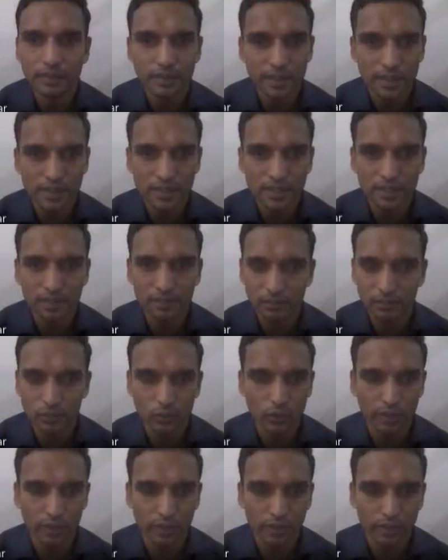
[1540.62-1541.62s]
system,
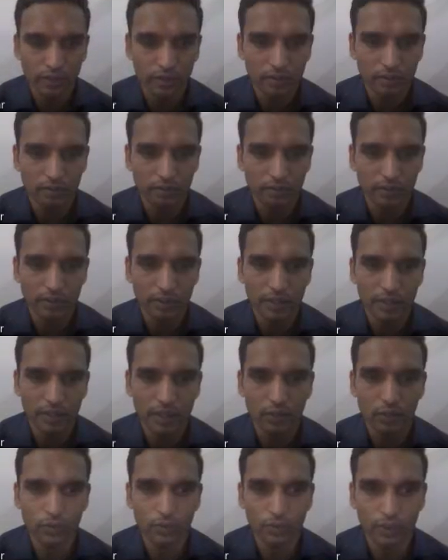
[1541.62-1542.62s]
sorry, where did
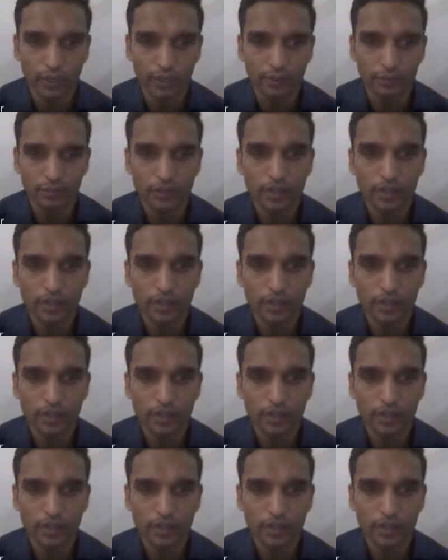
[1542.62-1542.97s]
I go? Okay.